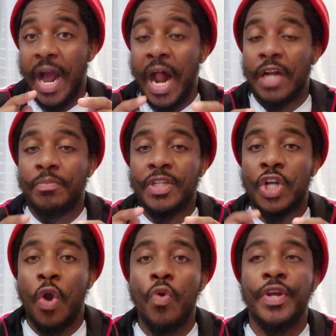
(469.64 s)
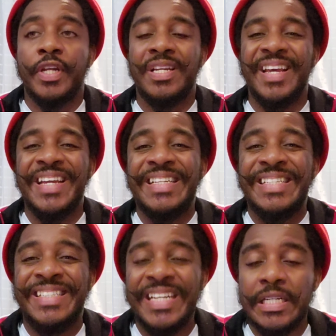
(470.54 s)
I'll be going
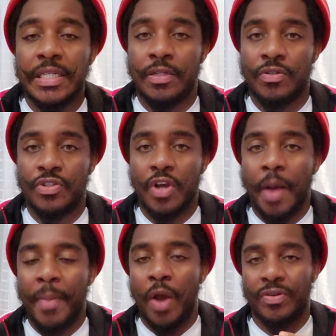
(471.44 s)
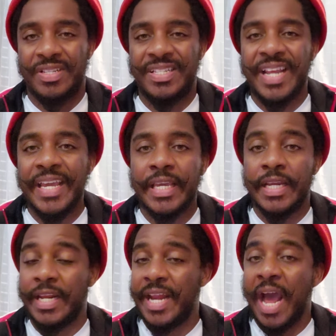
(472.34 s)
in details about
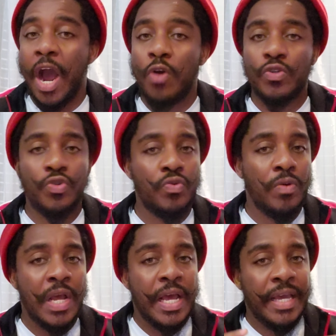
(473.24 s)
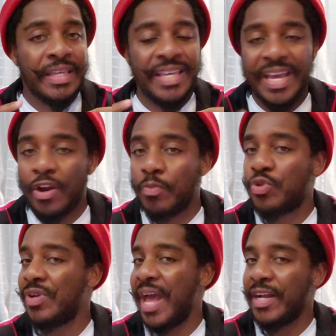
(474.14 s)
staking and how to gain up
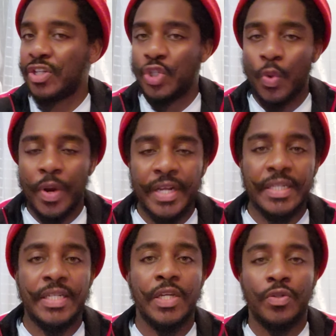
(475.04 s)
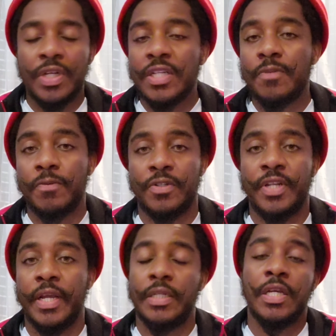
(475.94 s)
to like 20 or
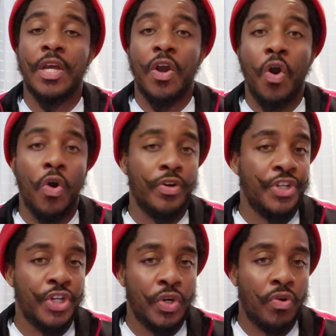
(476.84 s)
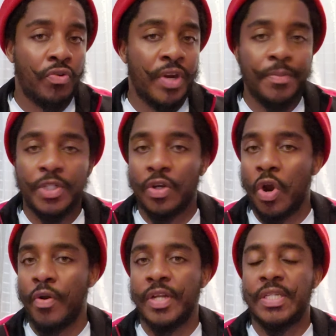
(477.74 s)
30% on your
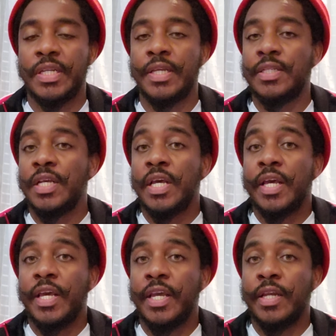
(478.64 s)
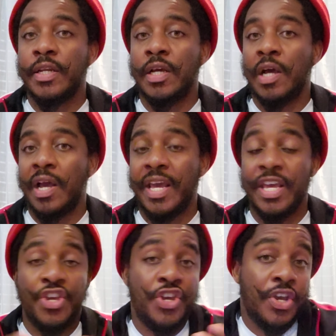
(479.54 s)
cryptocurrencies in a
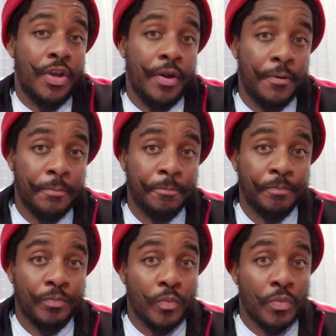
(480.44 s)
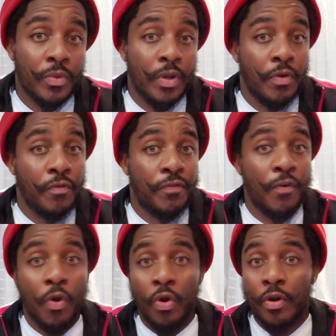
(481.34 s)
year.
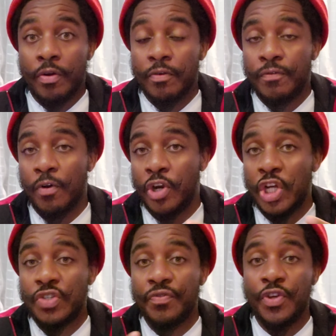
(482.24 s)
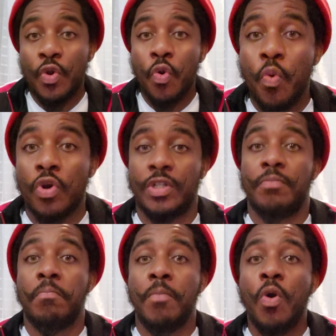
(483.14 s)
For those of you
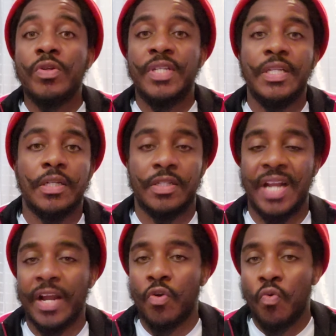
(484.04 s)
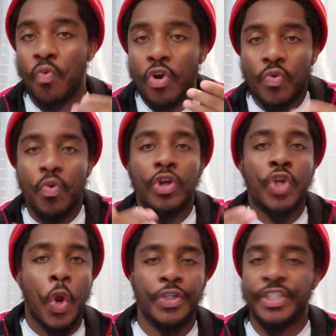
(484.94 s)
want more details, like on one-on-one
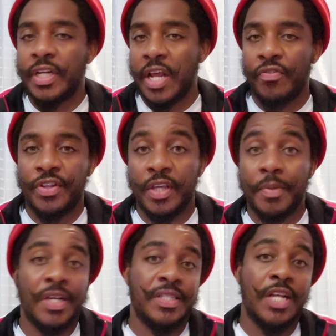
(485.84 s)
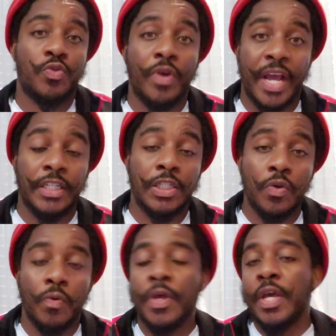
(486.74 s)
coaching and everything, because that's what I
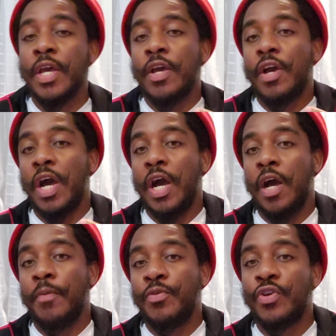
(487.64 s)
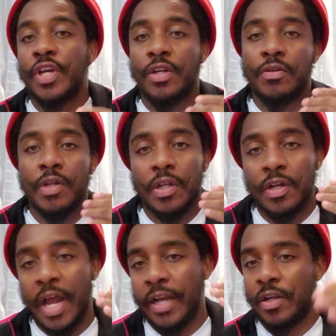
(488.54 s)
do, you can
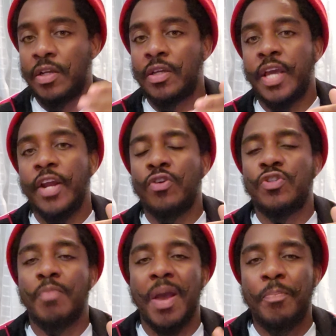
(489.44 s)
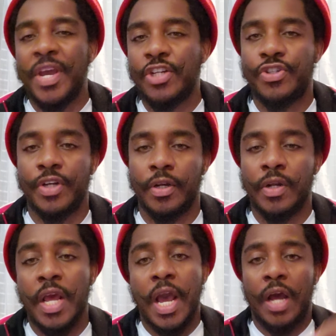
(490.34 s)
like get onto my Patreon.
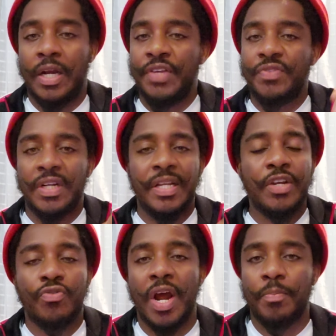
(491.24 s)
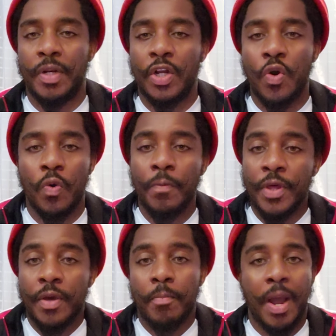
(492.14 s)
I'll leave the link right below.
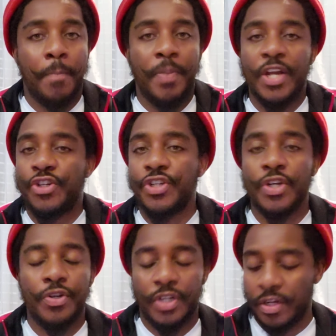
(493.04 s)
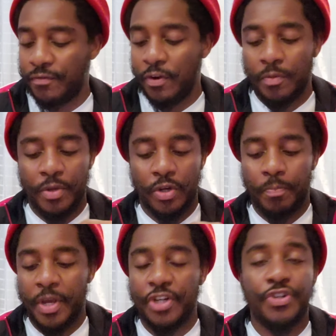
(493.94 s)
My Patreon, you can follow me on
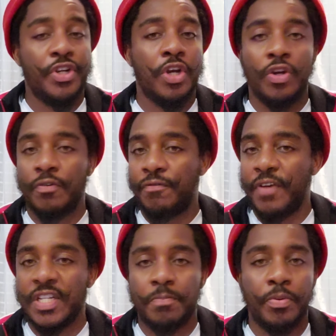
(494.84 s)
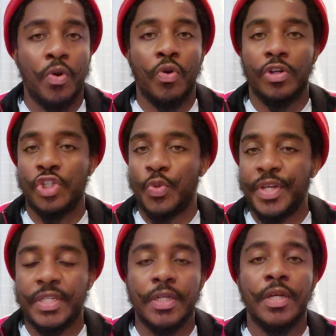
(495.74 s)
Patreon, on Facebook, on
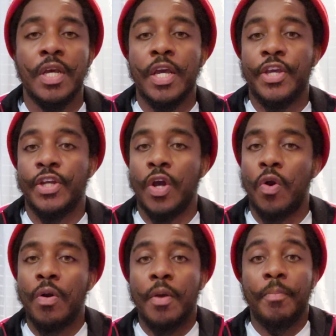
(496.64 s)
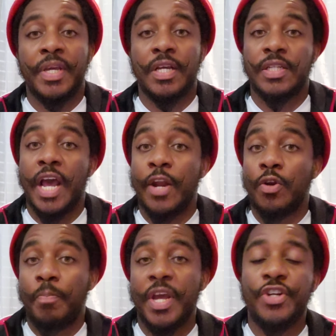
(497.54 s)
Twitter, and on
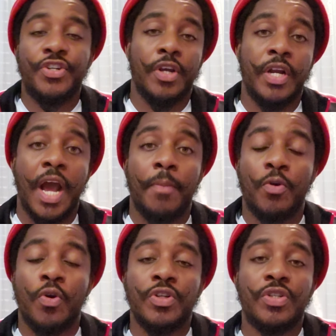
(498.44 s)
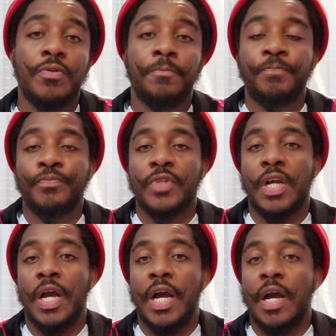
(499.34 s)
Patreon, I'm going to
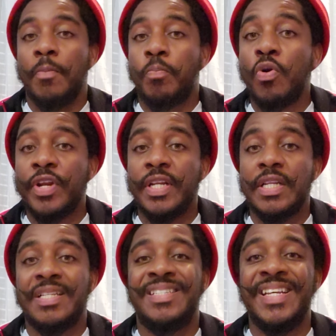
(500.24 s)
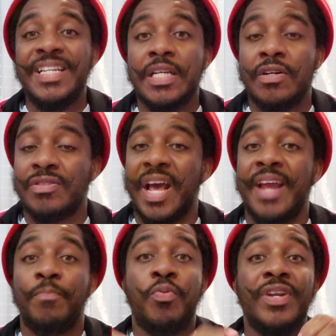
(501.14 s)
put in details
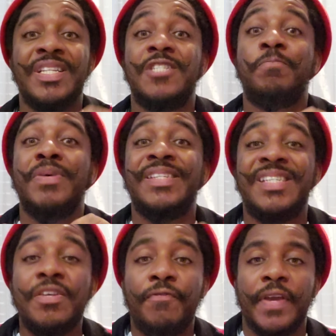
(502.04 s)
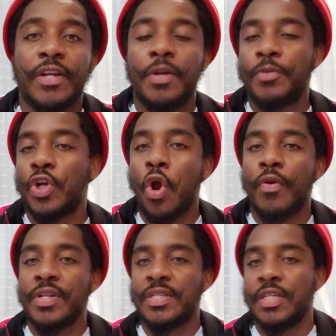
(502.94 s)
and put in specific
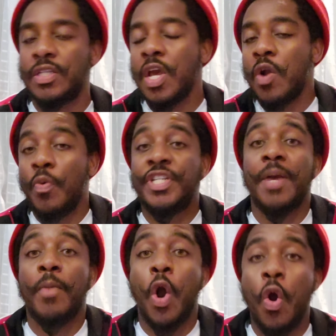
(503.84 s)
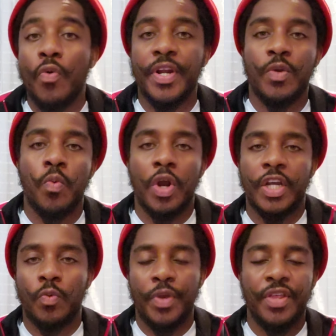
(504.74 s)
cryptocurrencies, which I'm already
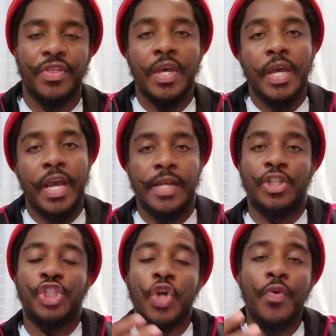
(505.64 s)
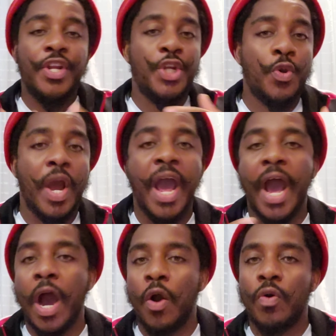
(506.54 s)
working with, and showing you
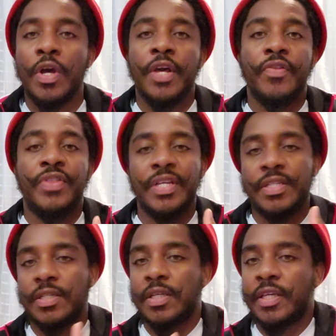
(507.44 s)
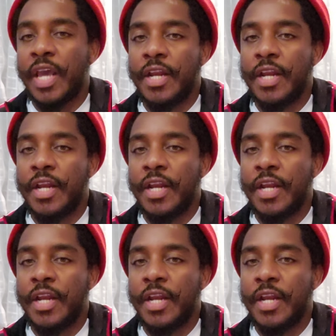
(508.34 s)
how these